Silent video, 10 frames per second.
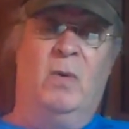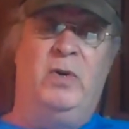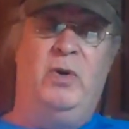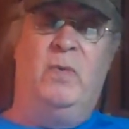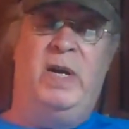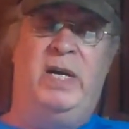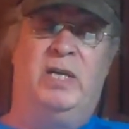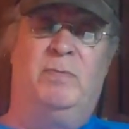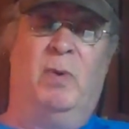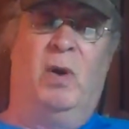When you read
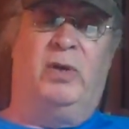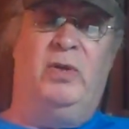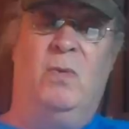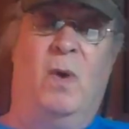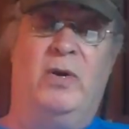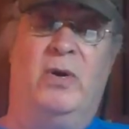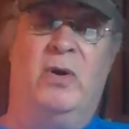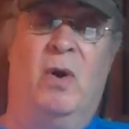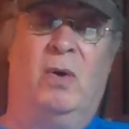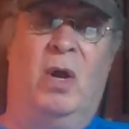his book, you
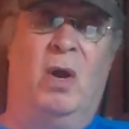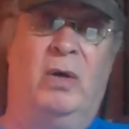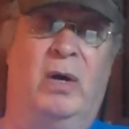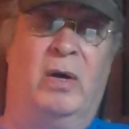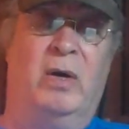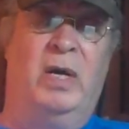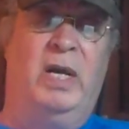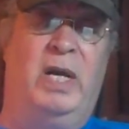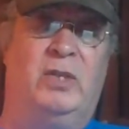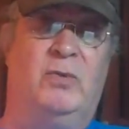wonder no longer.
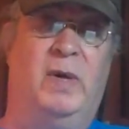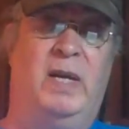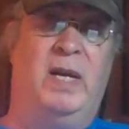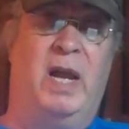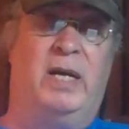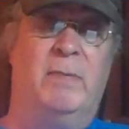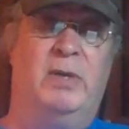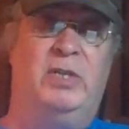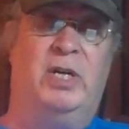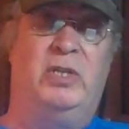It's really like a
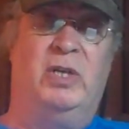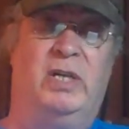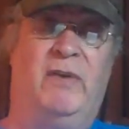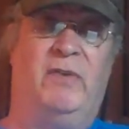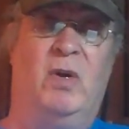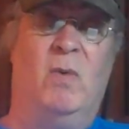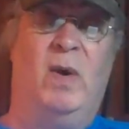magician giving